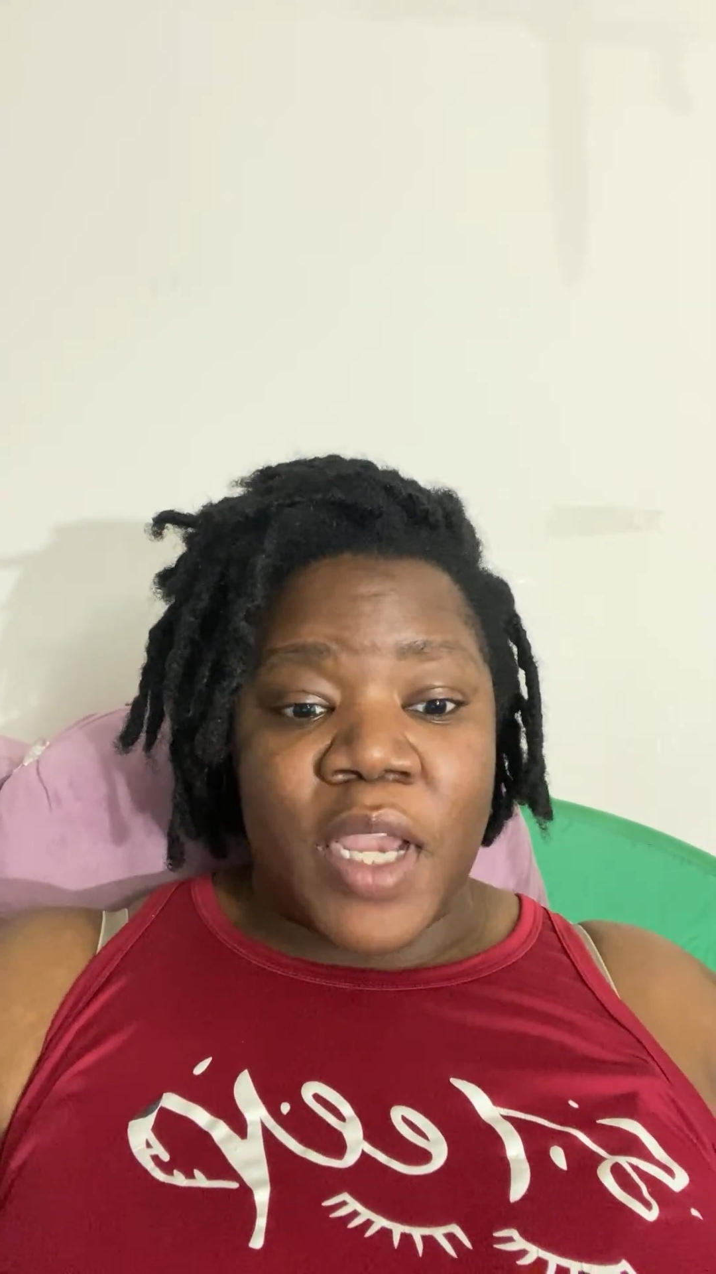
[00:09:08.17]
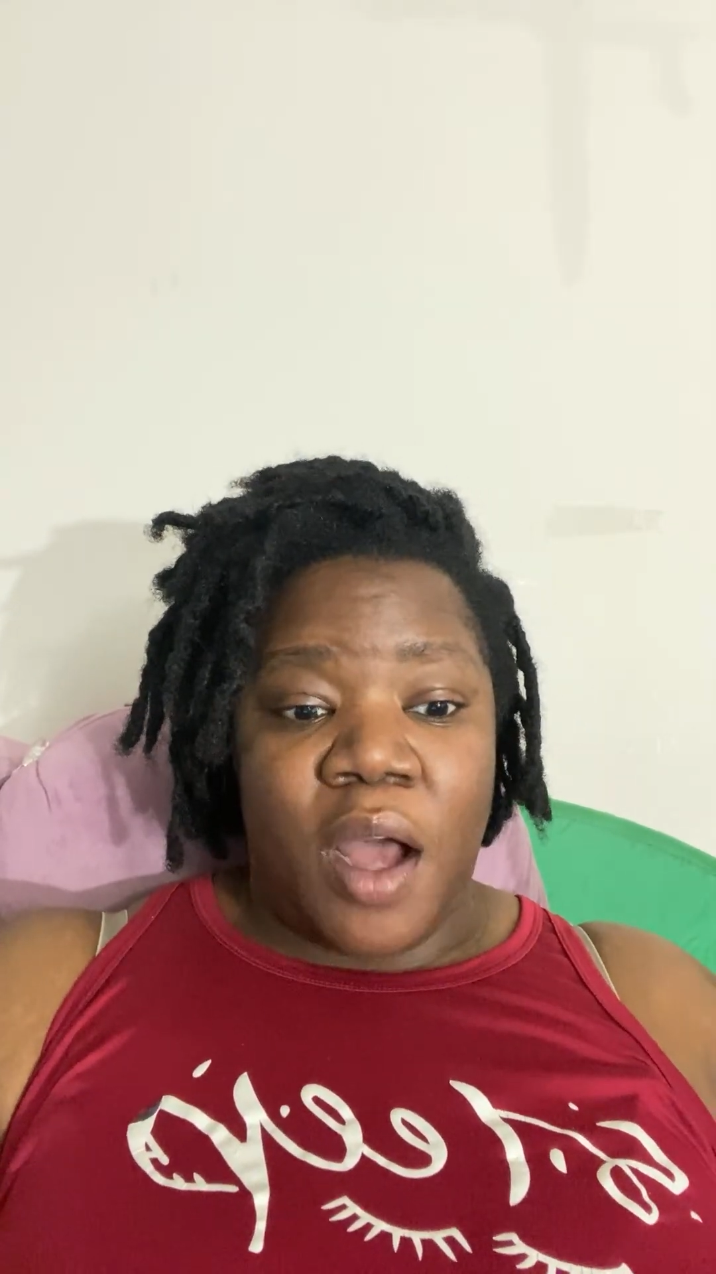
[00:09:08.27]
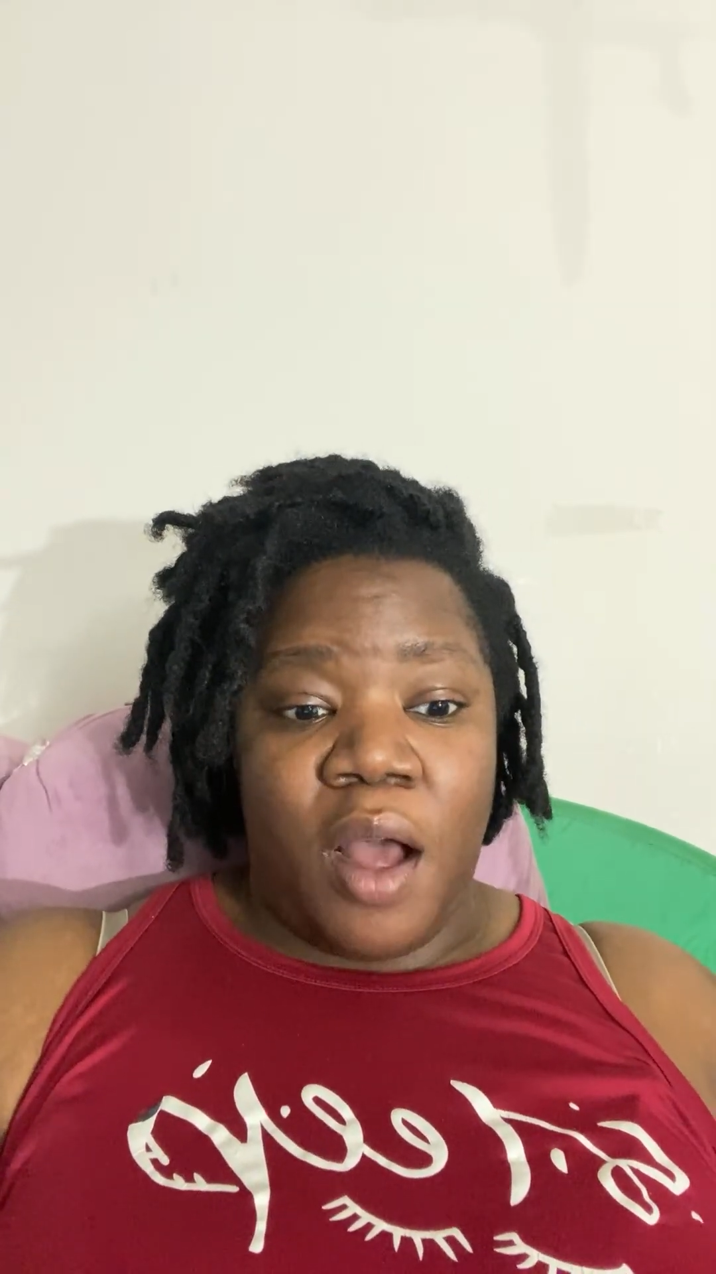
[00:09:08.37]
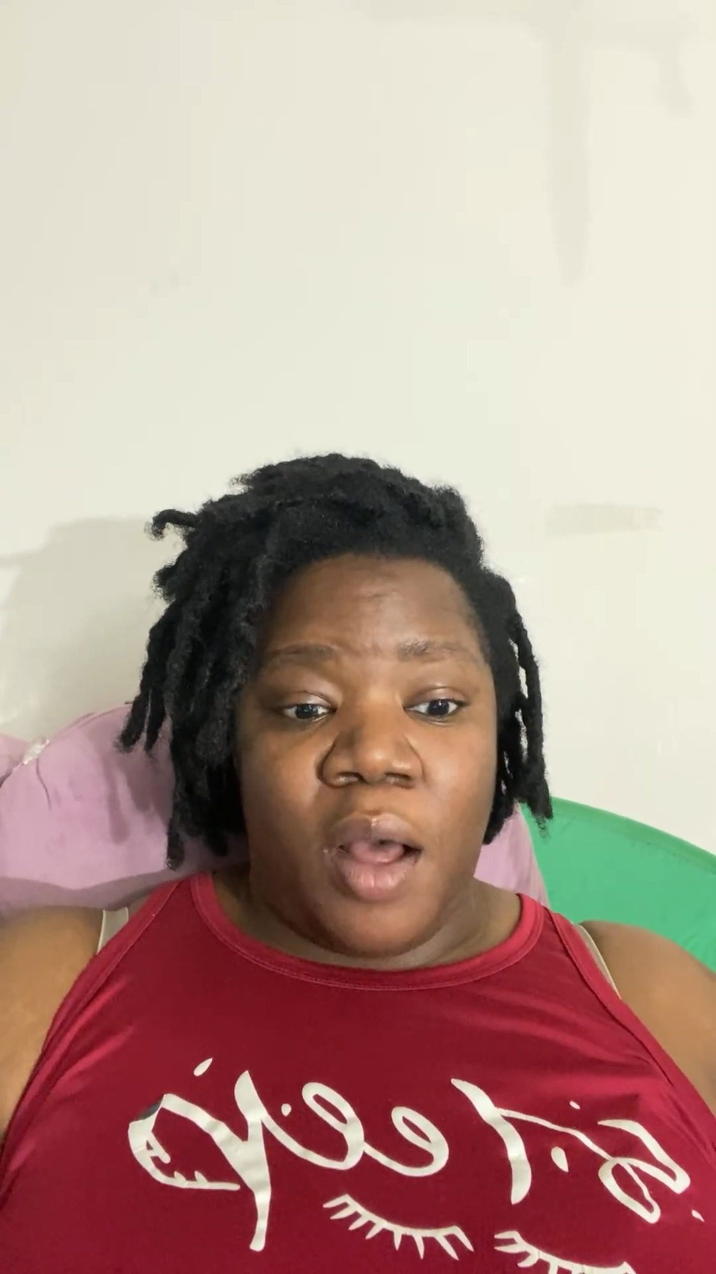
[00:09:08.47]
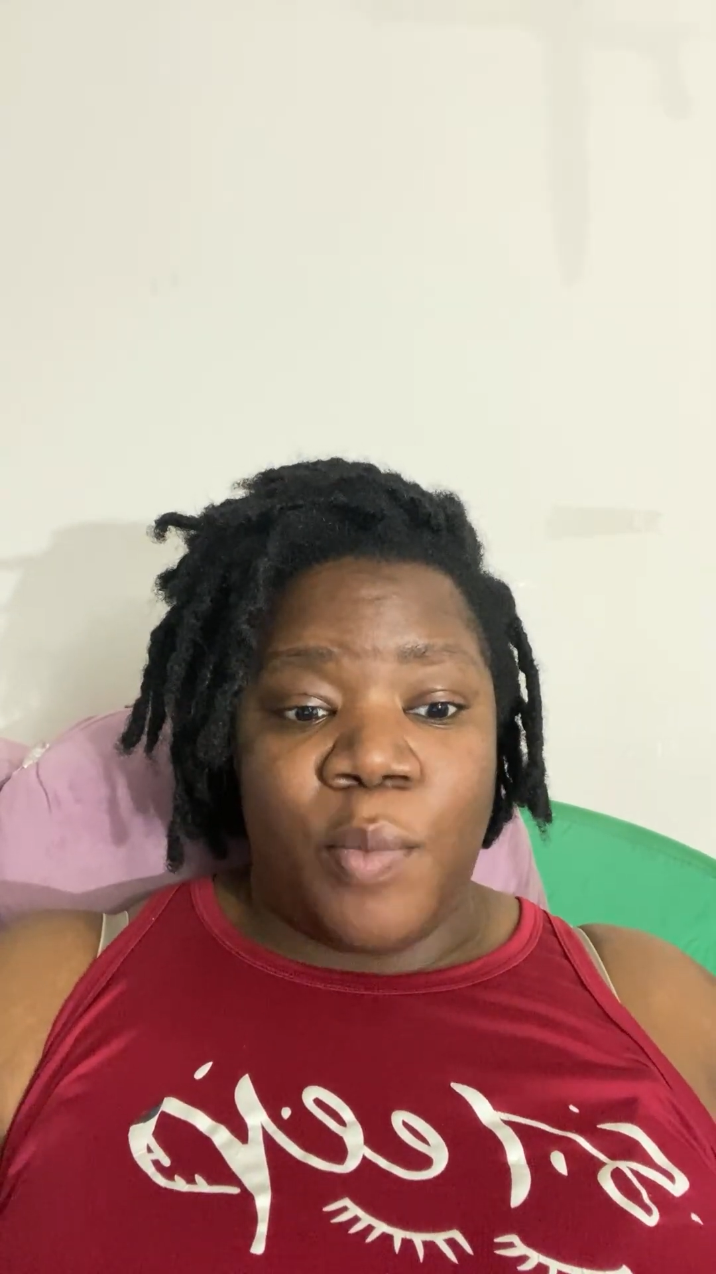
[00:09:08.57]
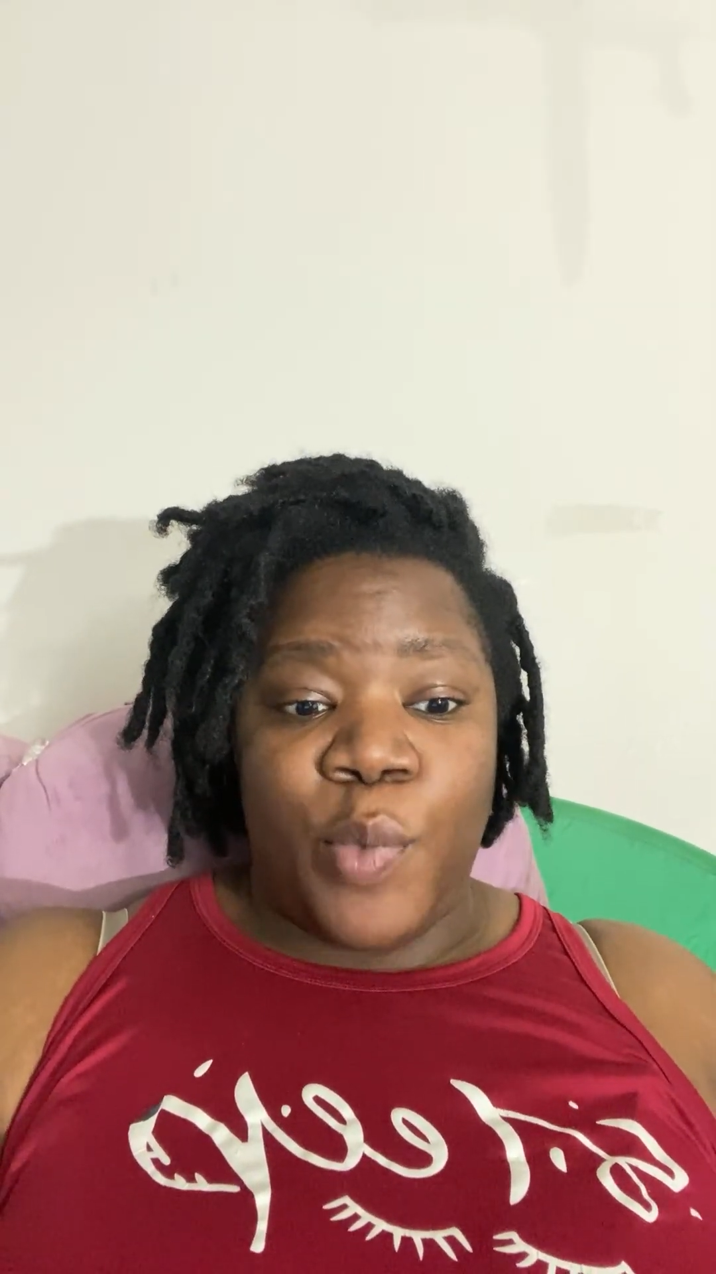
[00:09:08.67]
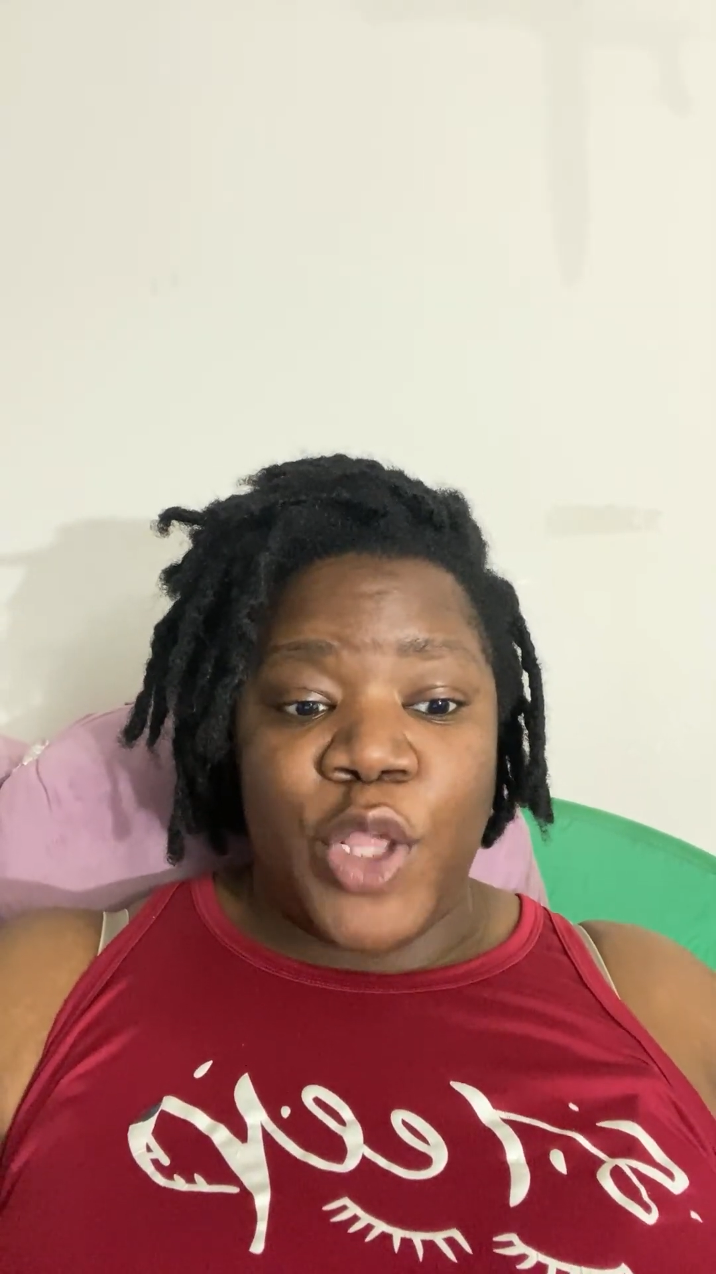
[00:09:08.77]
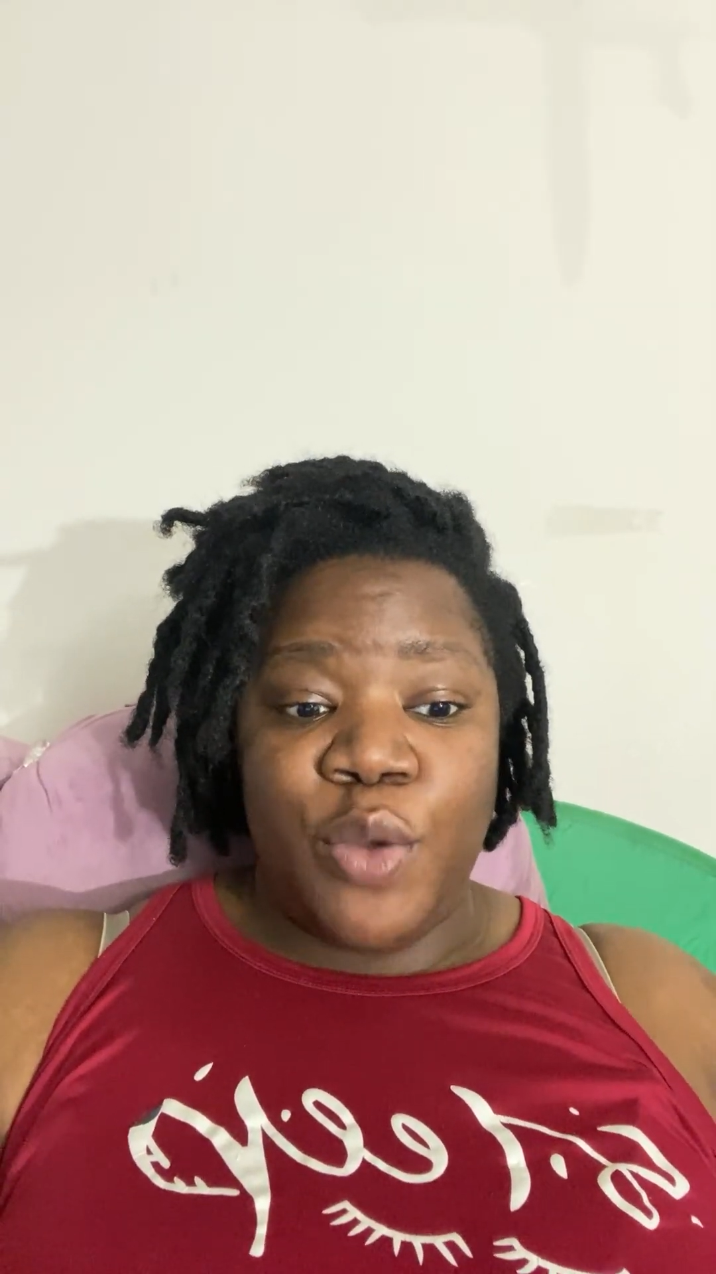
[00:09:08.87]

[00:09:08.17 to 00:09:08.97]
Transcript: When